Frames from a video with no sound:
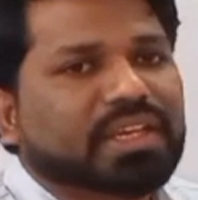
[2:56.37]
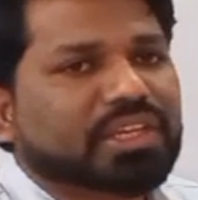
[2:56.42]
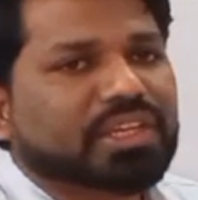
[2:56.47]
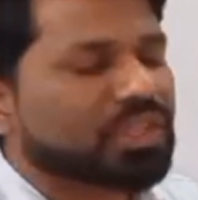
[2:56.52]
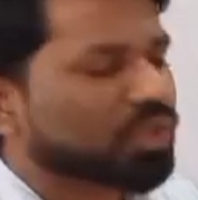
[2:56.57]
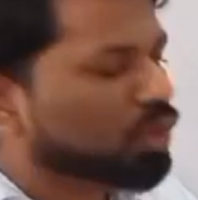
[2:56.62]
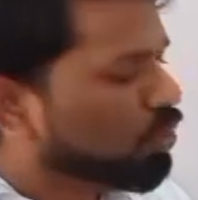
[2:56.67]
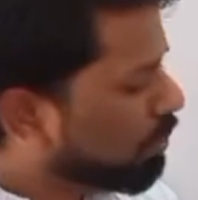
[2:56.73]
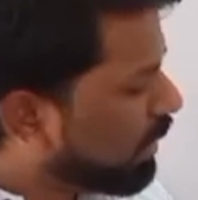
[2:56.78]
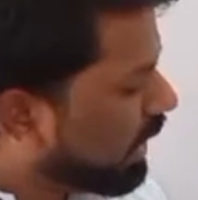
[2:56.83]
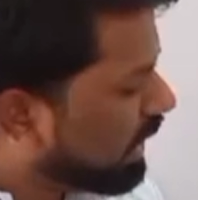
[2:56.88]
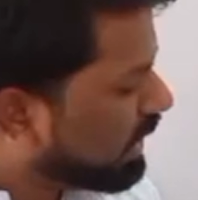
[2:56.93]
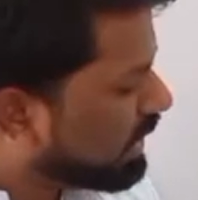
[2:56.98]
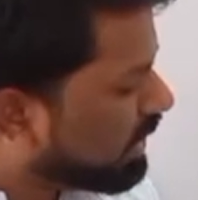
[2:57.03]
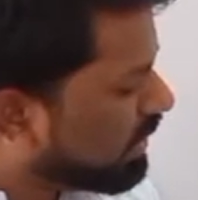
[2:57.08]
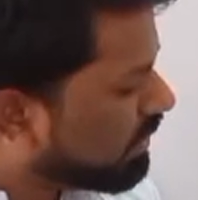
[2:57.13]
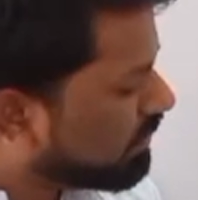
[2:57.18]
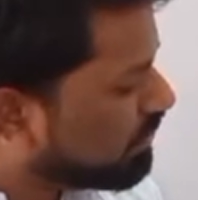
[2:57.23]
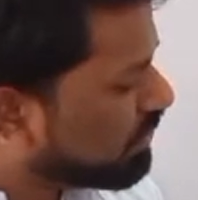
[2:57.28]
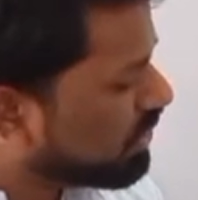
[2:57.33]
You might
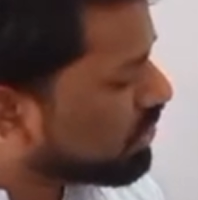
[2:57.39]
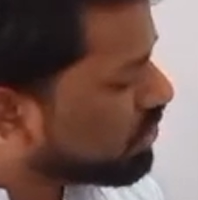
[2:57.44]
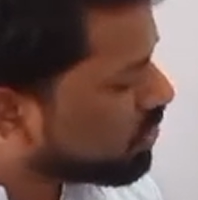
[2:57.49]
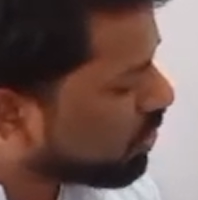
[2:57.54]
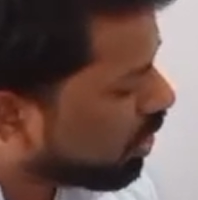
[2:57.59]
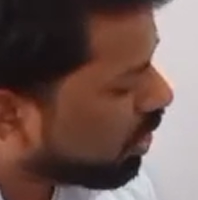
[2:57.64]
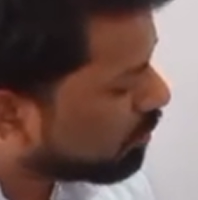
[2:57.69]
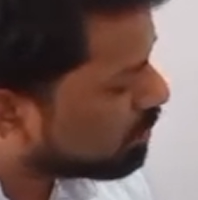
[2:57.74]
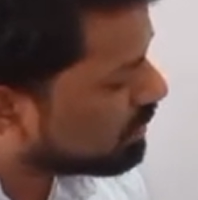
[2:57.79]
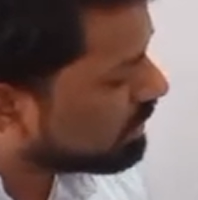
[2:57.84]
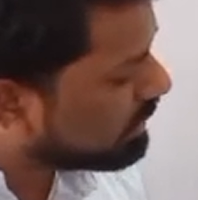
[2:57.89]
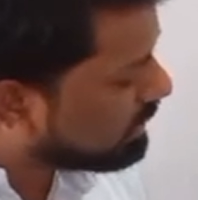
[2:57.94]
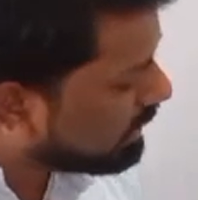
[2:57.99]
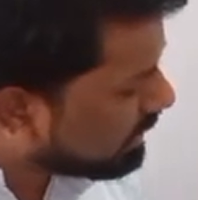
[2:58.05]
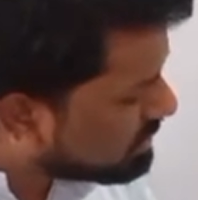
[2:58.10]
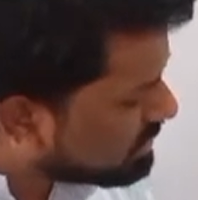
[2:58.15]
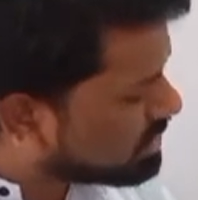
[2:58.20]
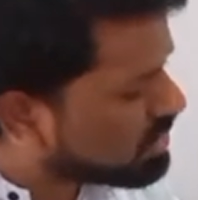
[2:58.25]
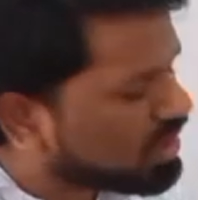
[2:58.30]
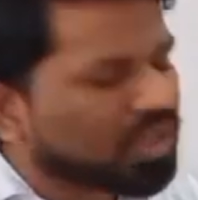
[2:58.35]
have dropped
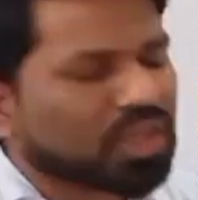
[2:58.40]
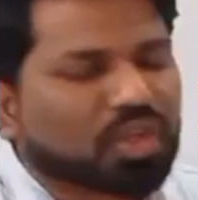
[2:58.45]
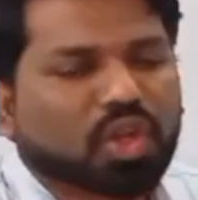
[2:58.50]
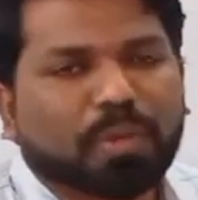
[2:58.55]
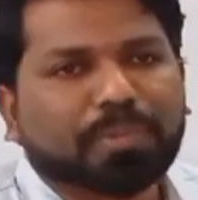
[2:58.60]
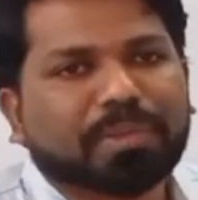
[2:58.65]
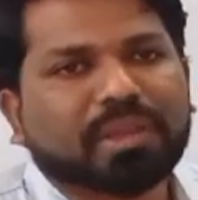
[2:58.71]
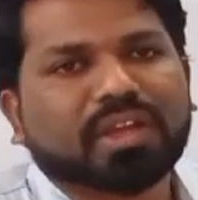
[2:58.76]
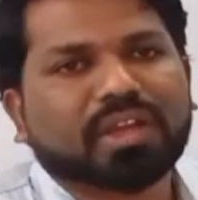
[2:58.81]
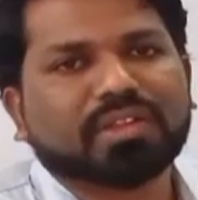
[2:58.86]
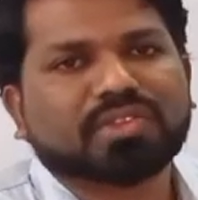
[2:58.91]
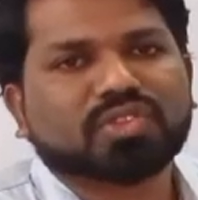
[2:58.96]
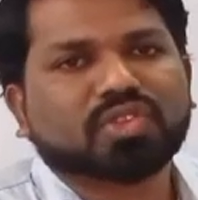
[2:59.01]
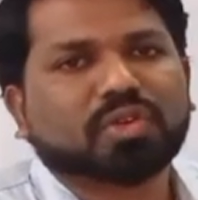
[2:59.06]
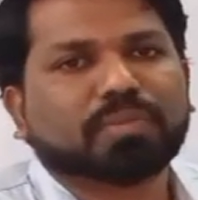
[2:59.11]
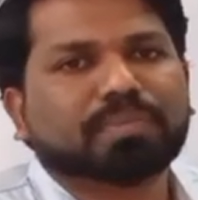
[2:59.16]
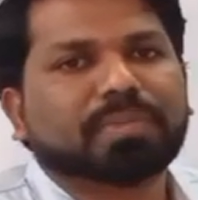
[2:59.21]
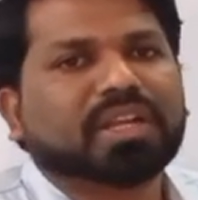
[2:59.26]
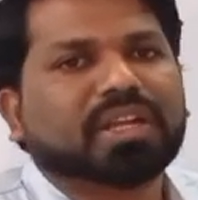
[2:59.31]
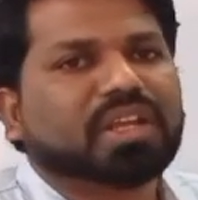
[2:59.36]
this topic
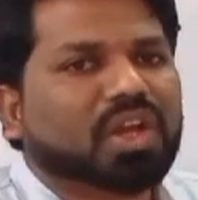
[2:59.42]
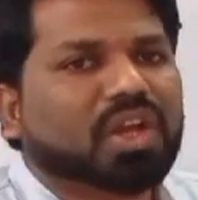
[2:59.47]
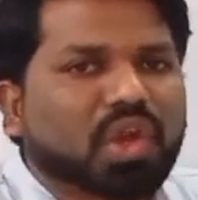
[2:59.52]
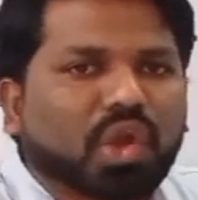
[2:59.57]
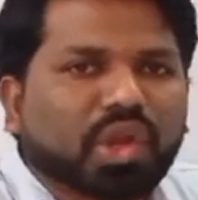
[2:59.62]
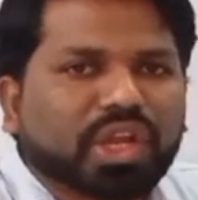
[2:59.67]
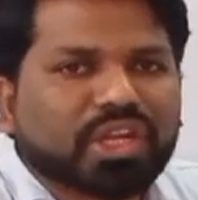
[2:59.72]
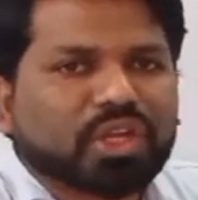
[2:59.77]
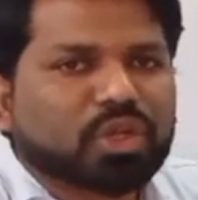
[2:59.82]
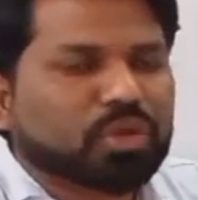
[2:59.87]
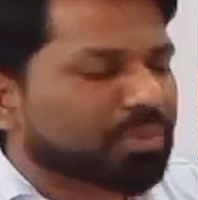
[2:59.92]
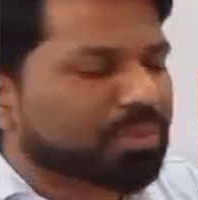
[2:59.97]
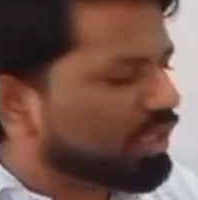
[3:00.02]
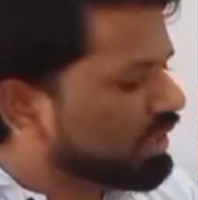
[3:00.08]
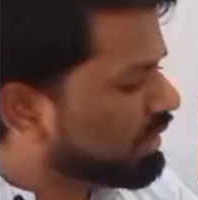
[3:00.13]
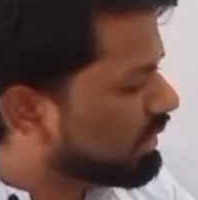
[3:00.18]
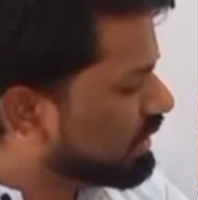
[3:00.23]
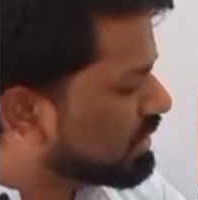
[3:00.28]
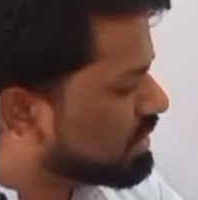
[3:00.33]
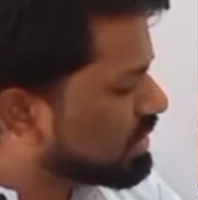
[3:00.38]
also, but according to me
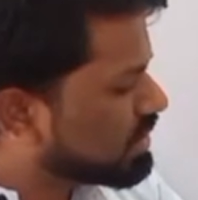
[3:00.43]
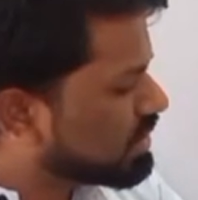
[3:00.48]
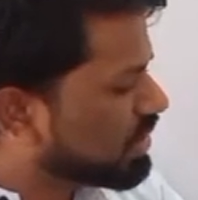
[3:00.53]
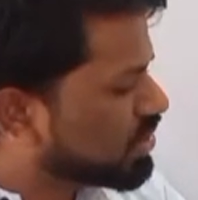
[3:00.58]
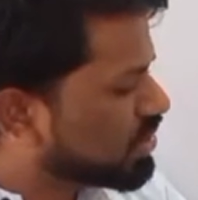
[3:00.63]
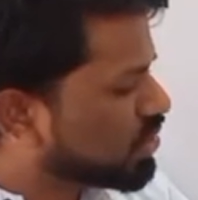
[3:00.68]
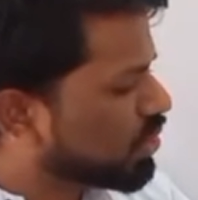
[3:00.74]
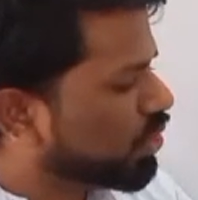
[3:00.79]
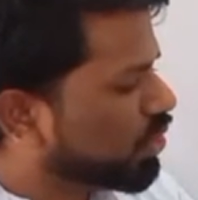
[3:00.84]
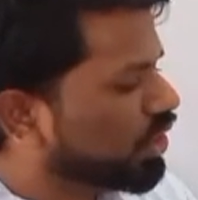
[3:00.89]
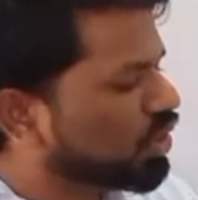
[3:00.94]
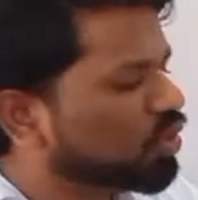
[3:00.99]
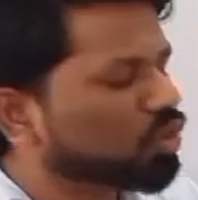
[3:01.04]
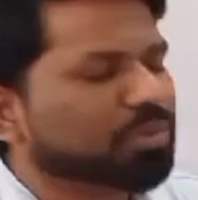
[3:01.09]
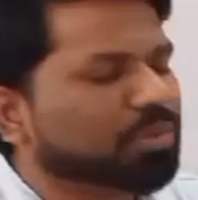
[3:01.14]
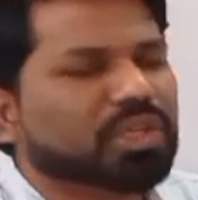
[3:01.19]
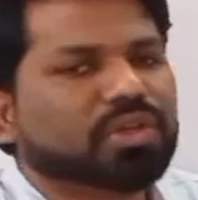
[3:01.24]
this is also going to be